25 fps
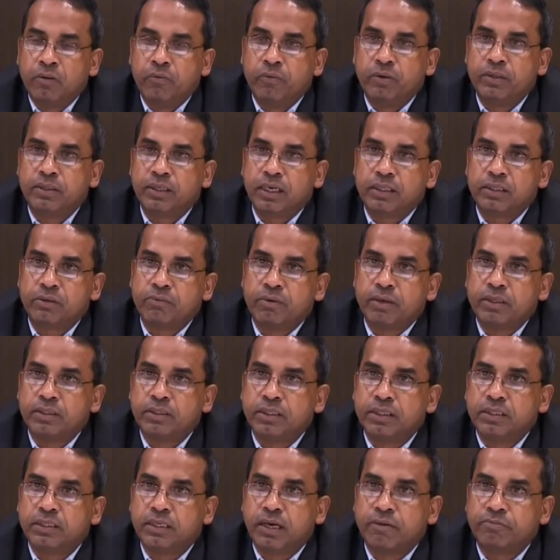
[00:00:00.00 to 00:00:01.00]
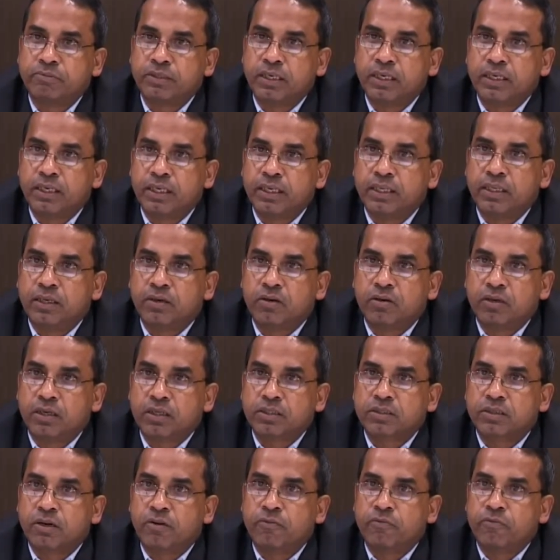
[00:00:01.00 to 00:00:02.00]
which otherwise is absent in the
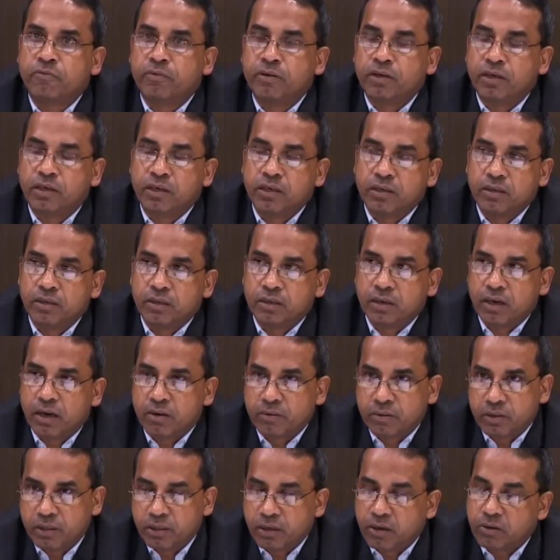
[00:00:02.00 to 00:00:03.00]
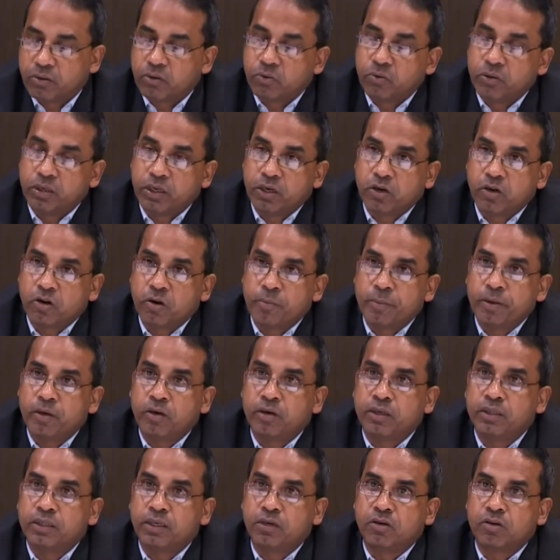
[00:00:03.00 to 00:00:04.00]
context of in our own economy
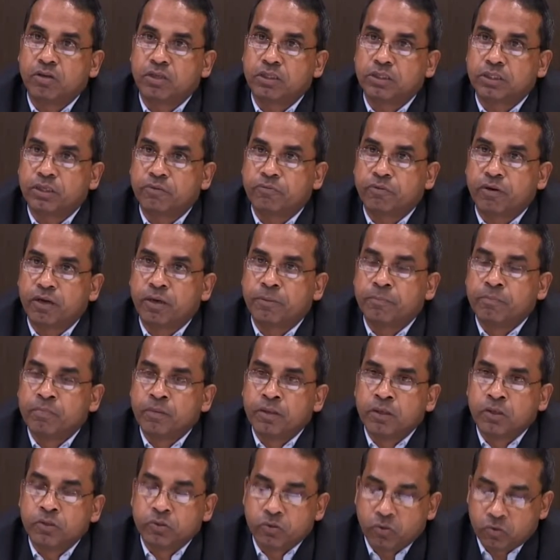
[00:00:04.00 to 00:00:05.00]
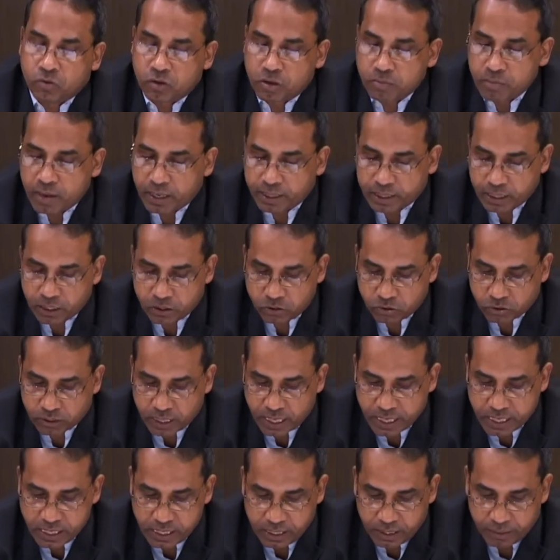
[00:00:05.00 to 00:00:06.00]
or in the context of our so-called market
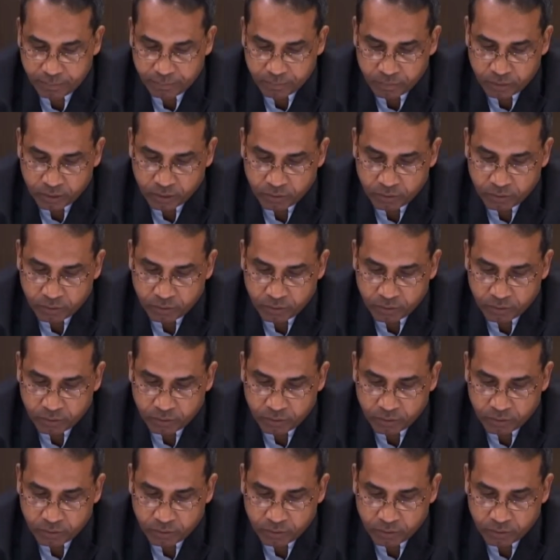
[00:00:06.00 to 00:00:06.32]
society.